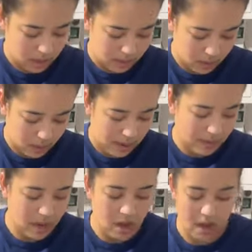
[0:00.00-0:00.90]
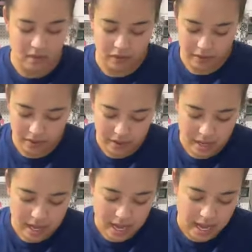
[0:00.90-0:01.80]
I'm going to wipe that off,
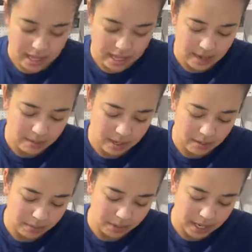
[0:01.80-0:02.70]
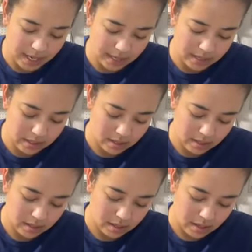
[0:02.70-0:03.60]
and then I'm going to blend
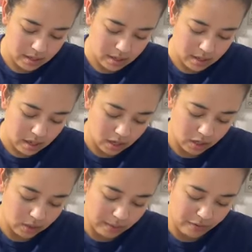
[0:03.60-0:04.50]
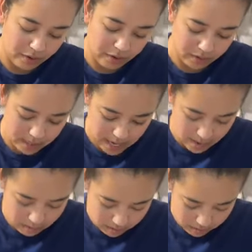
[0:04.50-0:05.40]
a little bit further
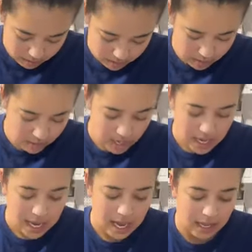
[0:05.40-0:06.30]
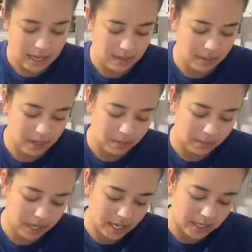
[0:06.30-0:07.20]
down, and then I'm going to
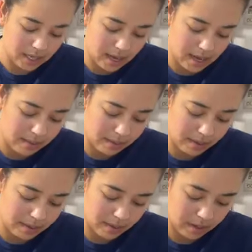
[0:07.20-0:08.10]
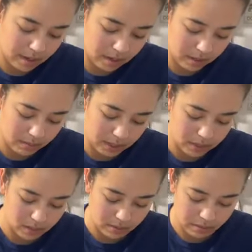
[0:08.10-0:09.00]
blend up a little bit
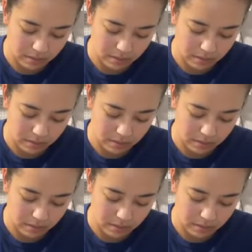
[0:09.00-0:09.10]
too.